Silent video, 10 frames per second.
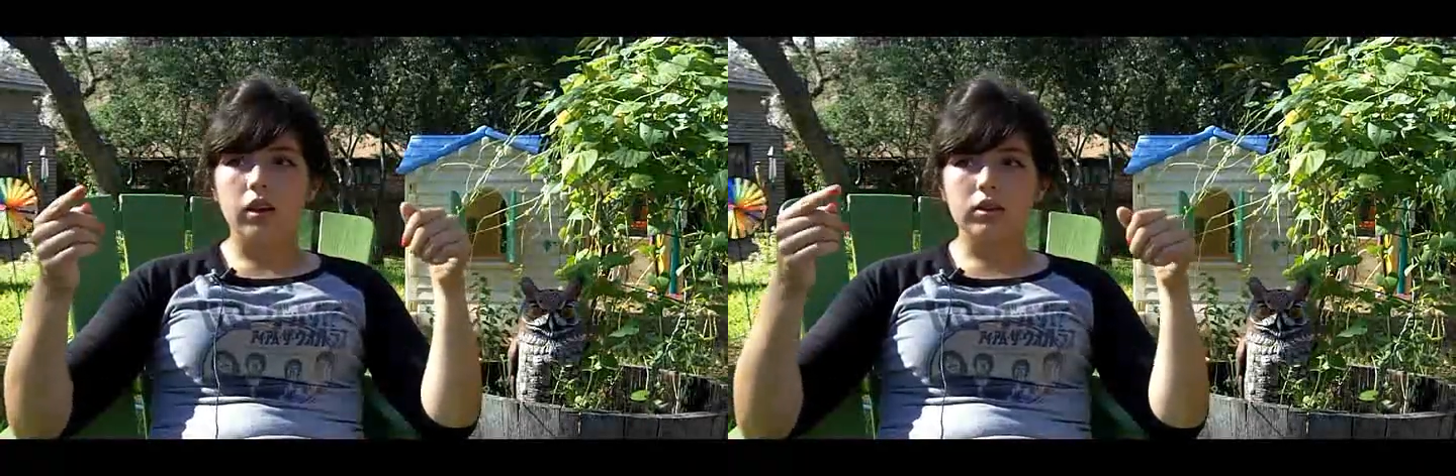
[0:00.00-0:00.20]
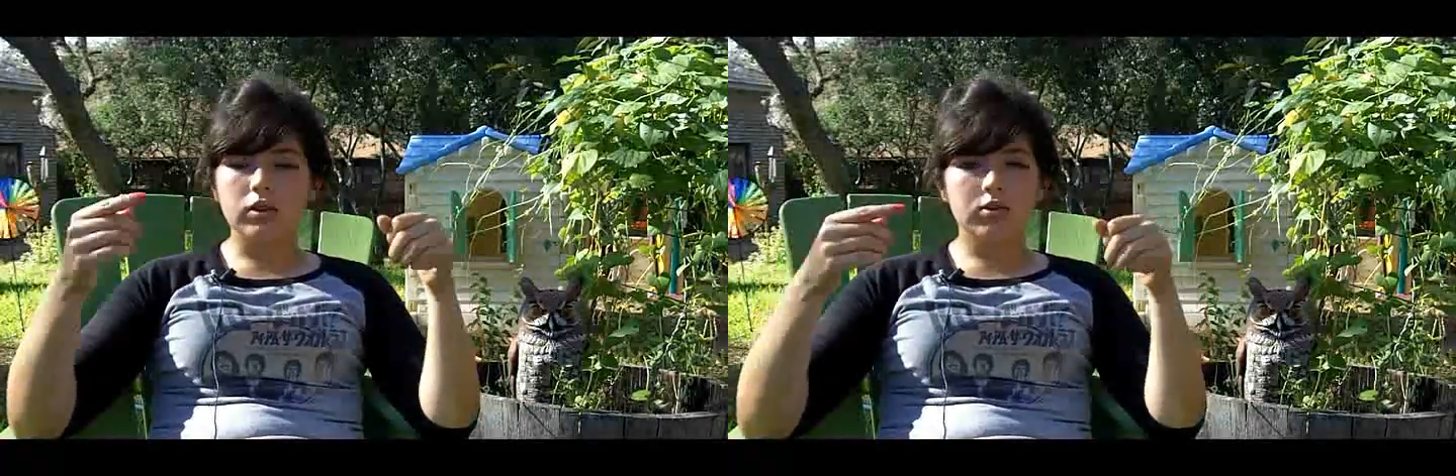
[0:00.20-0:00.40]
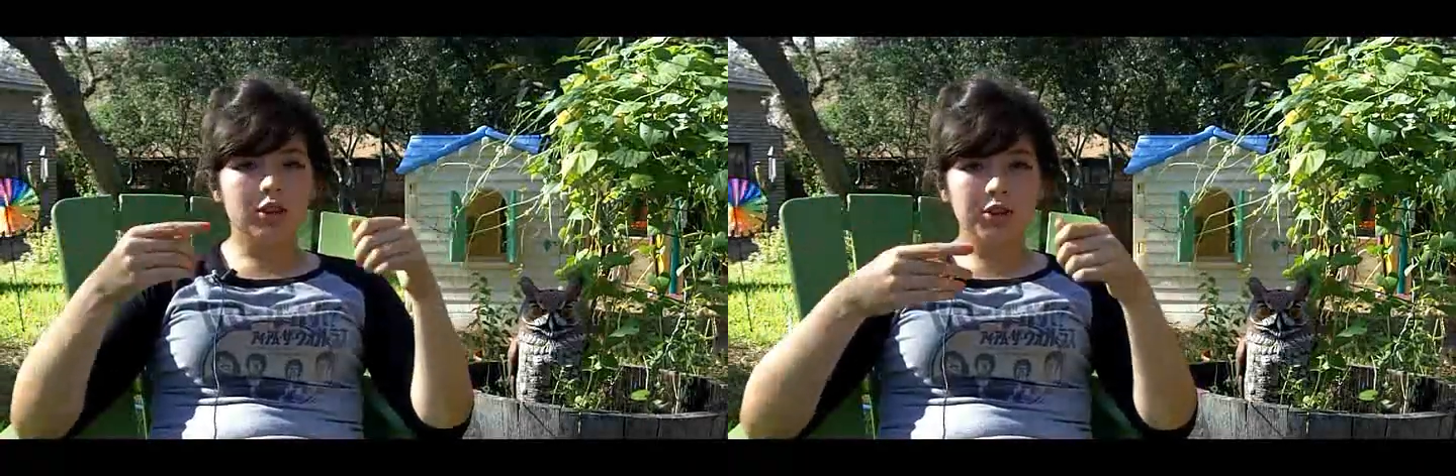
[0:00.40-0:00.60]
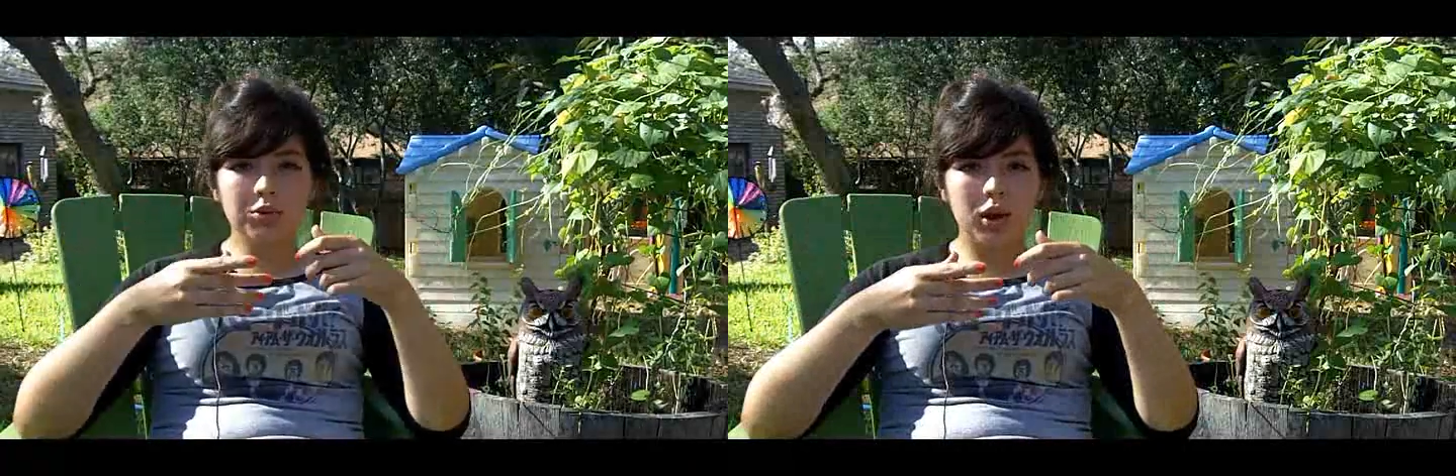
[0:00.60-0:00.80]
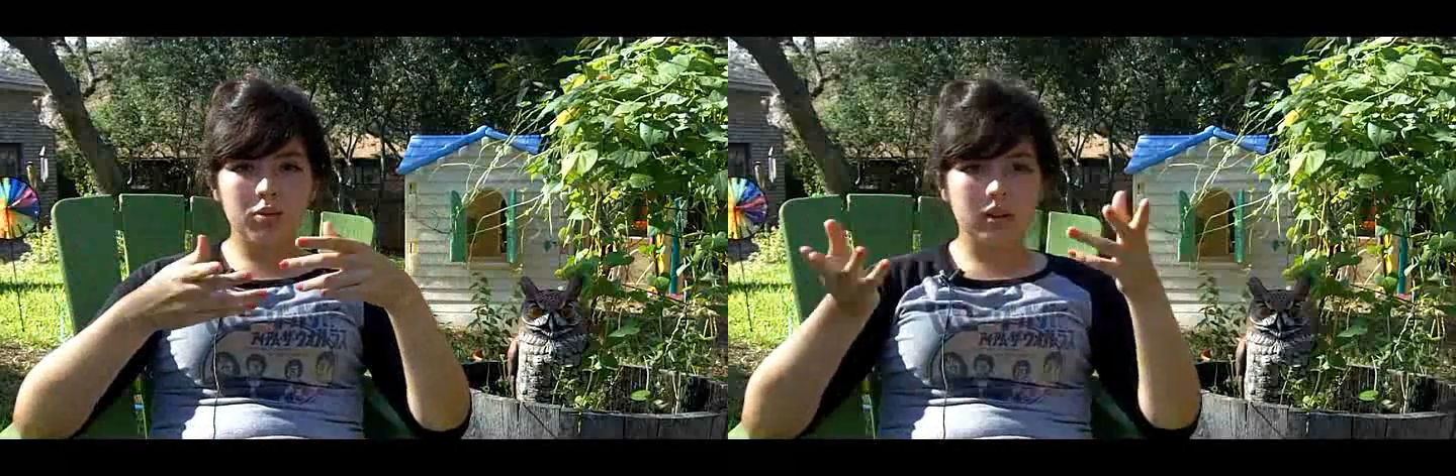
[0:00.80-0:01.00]
there's nothing
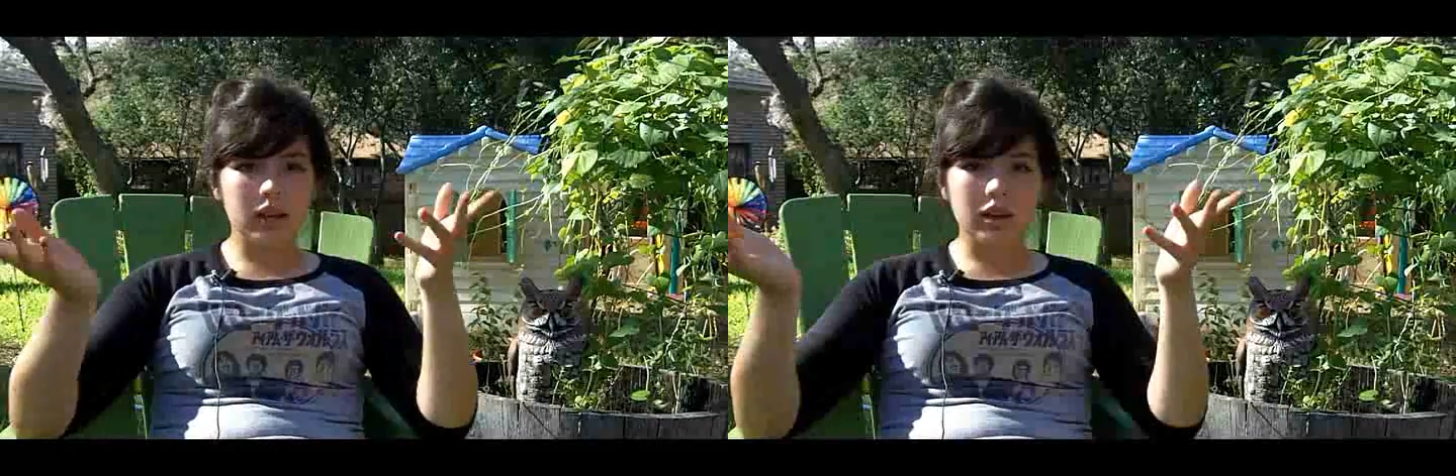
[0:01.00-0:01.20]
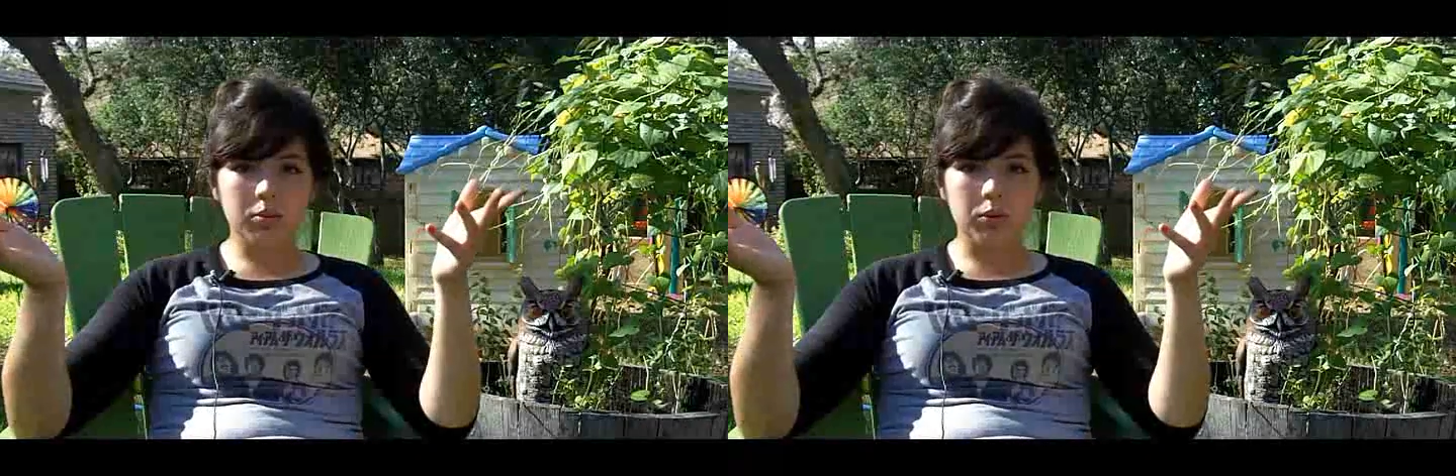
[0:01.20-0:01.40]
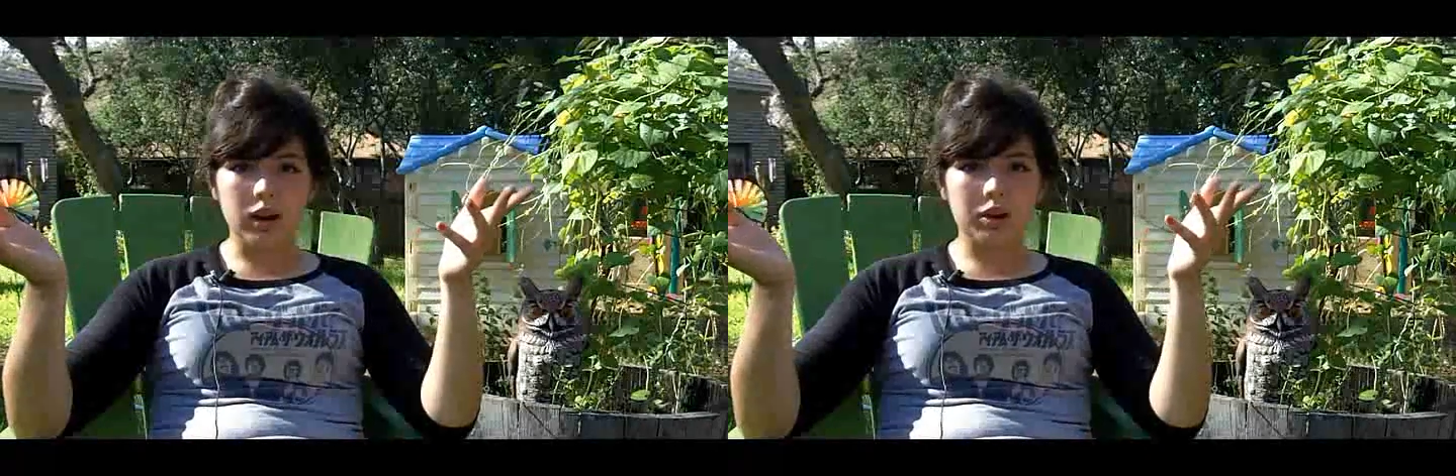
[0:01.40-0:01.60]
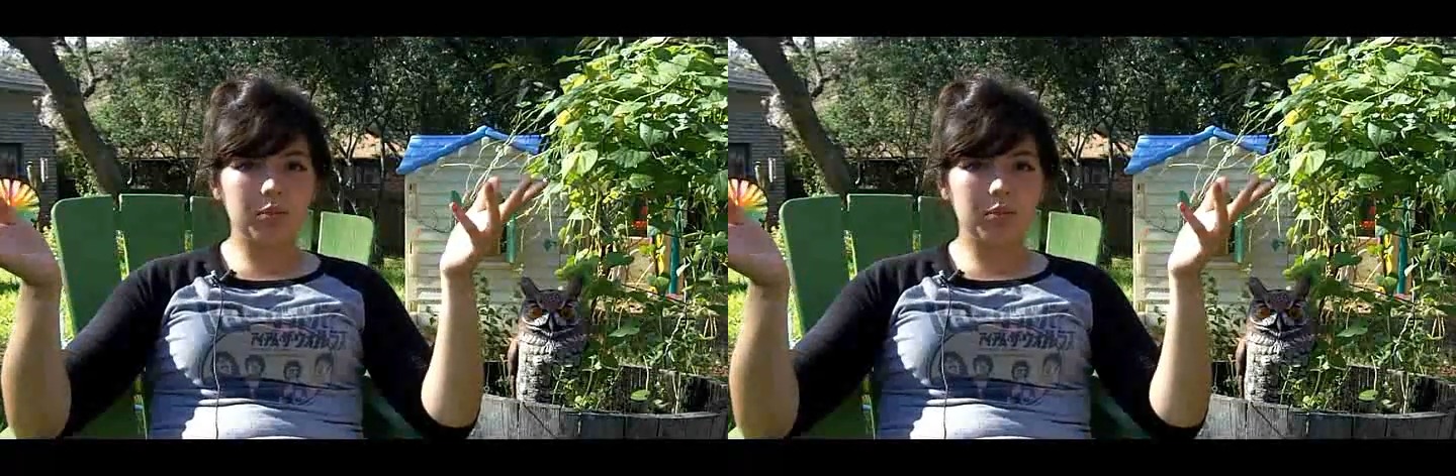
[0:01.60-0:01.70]
wrong with taking a break.